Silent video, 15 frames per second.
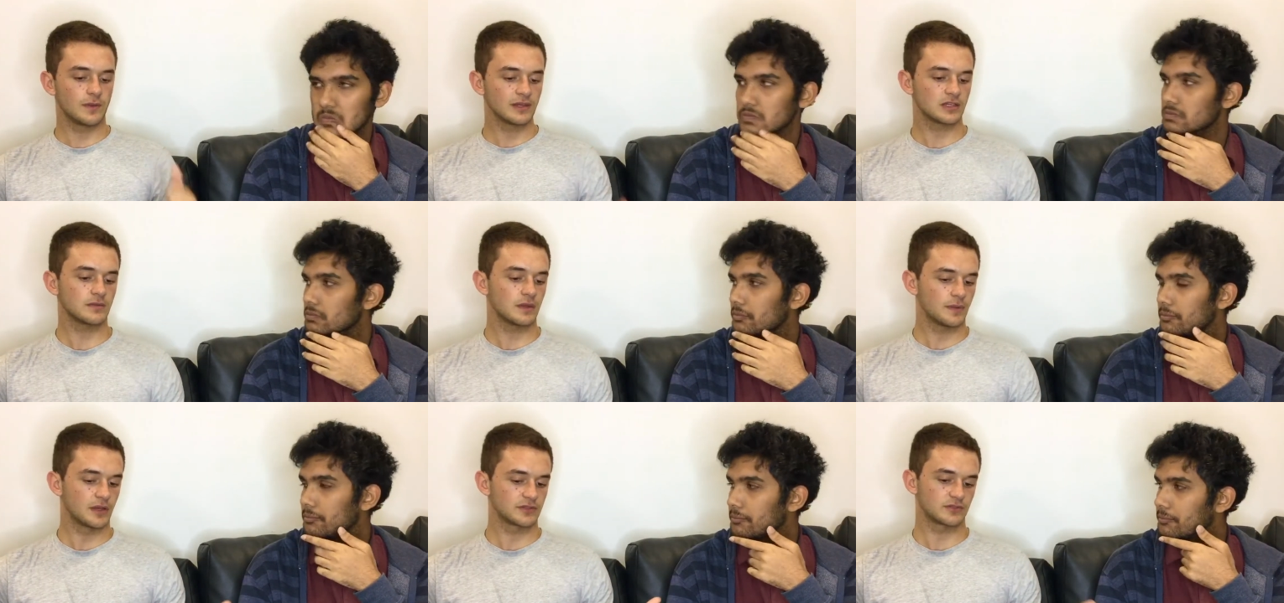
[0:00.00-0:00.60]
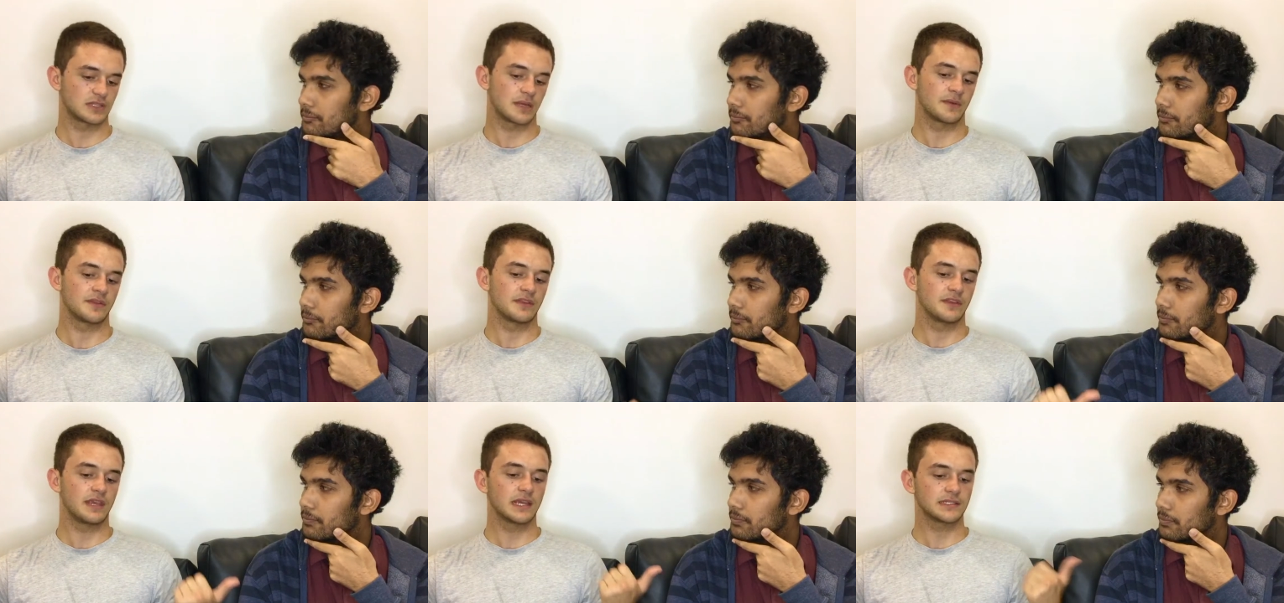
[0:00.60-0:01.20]
Speaker 1: mentioned about the personal
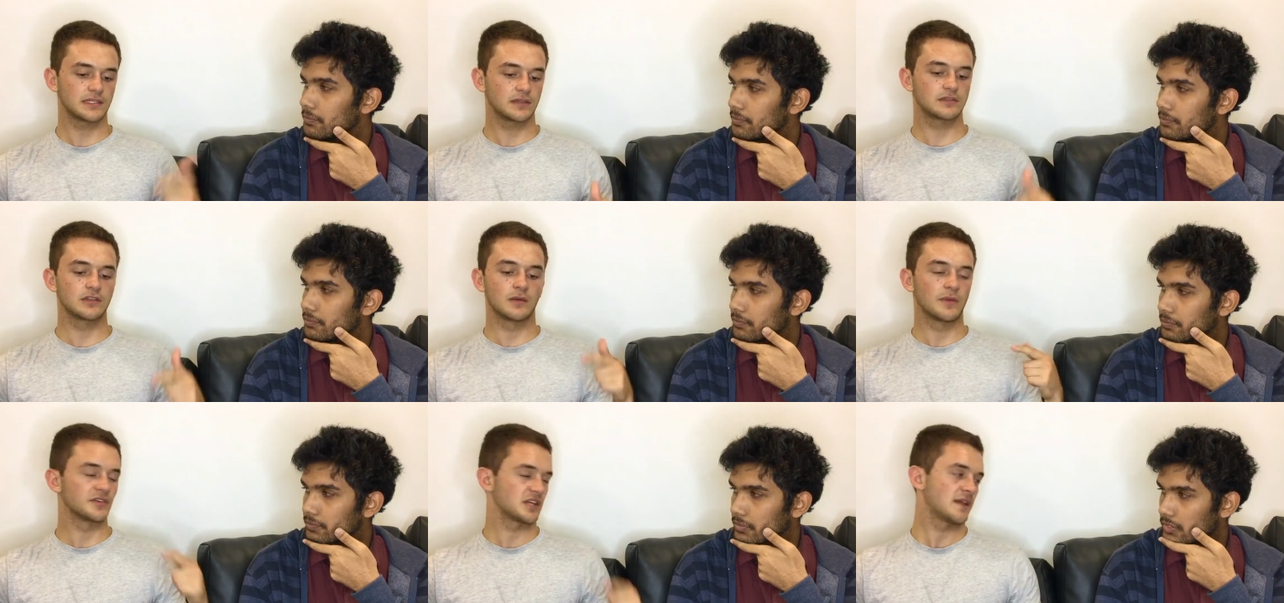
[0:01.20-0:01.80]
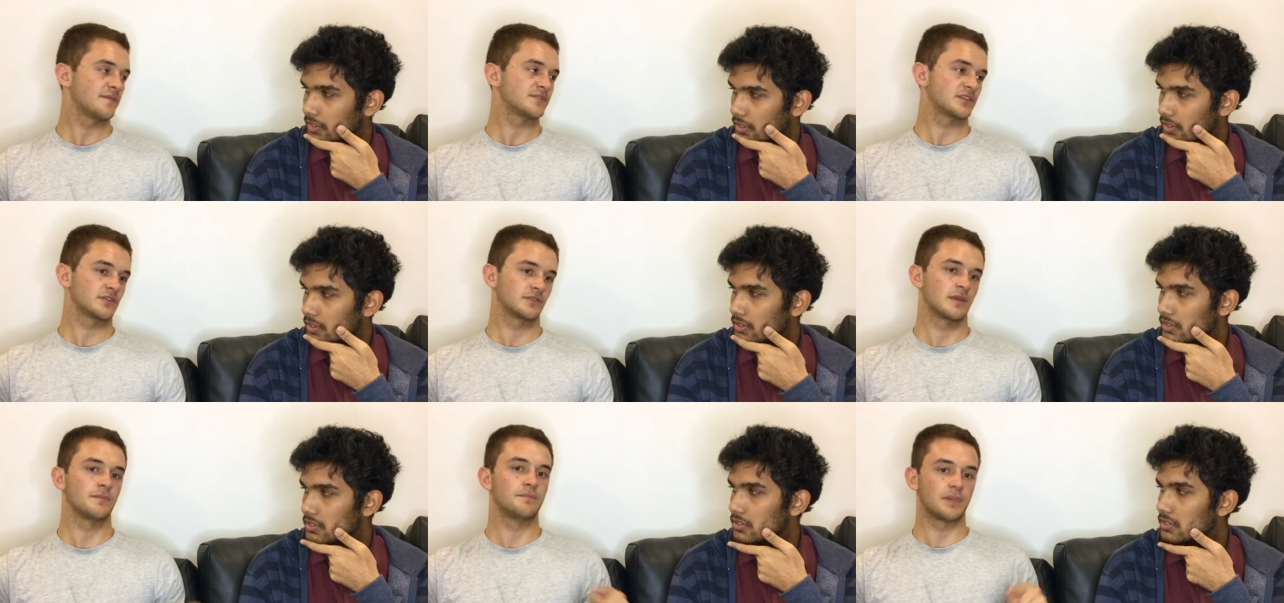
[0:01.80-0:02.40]
statement. Yes, there's not much emphasis
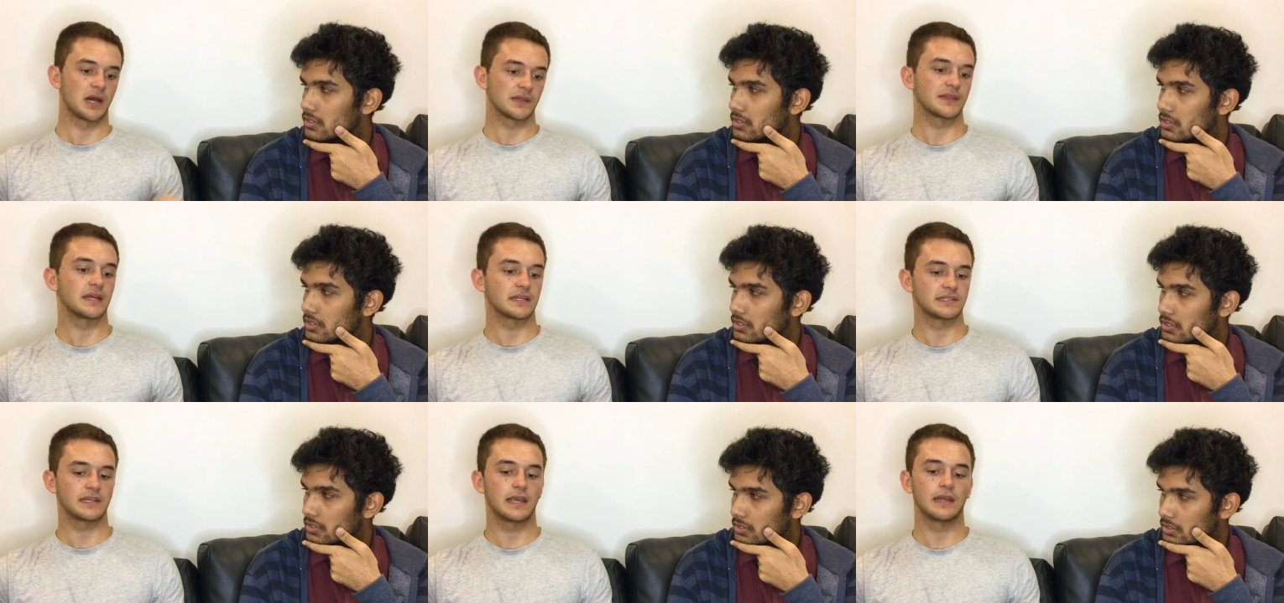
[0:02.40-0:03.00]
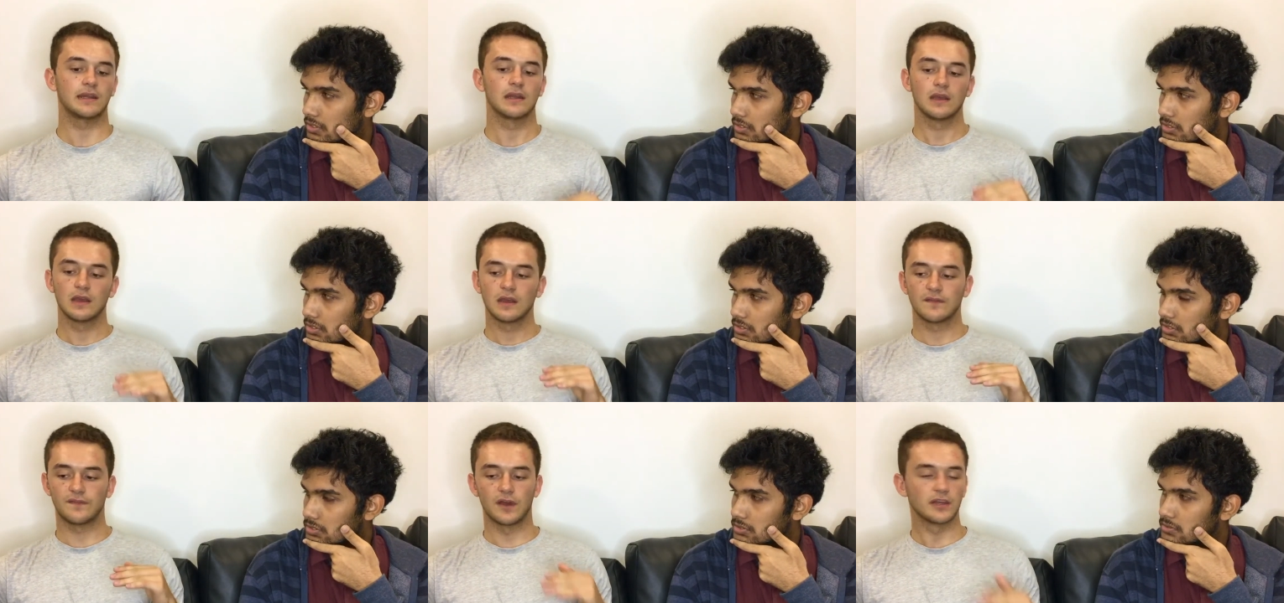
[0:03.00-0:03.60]
on it, but that said,
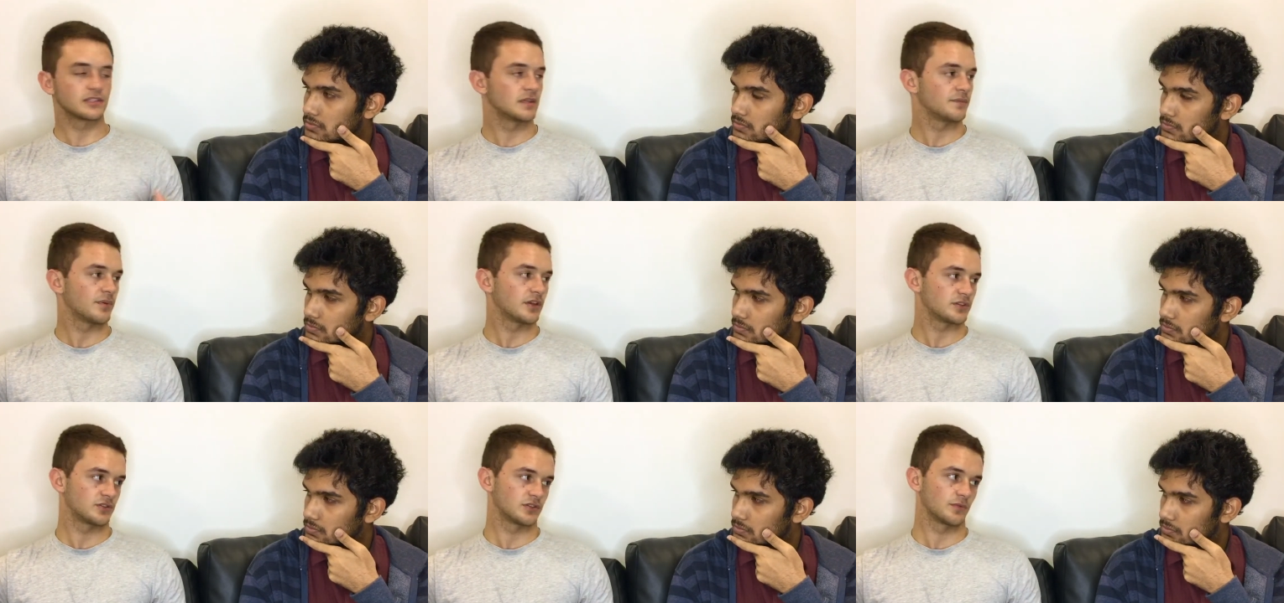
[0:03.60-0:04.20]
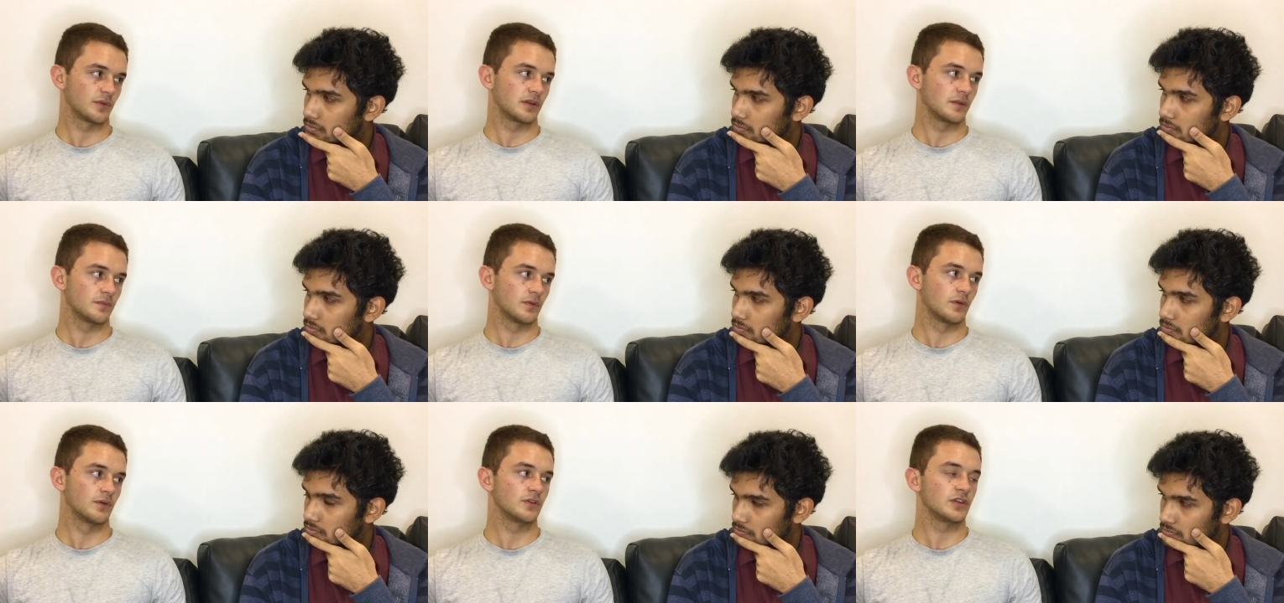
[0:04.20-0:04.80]
first impressions are really
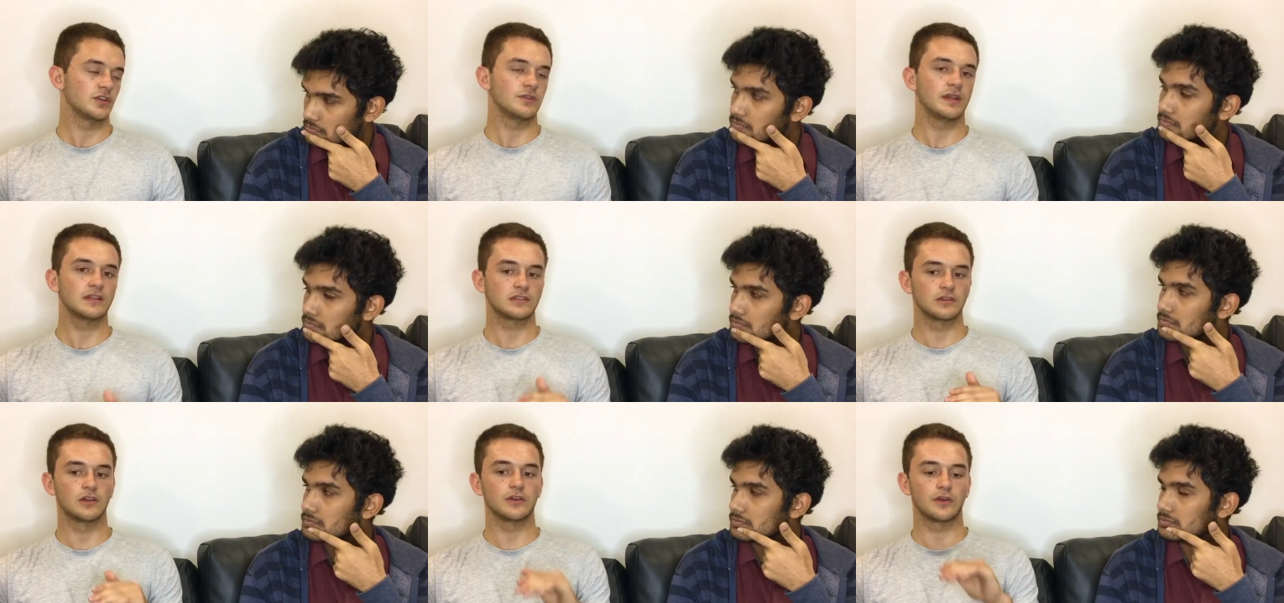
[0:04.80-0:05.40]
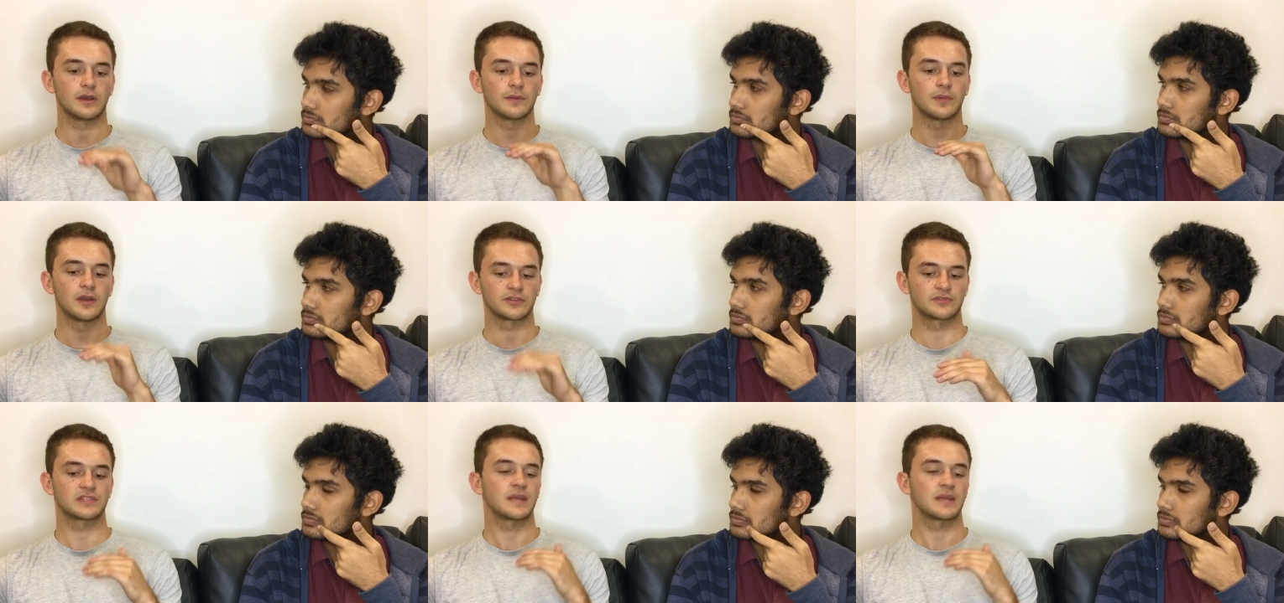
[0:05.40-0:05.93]
important. You need to know your personal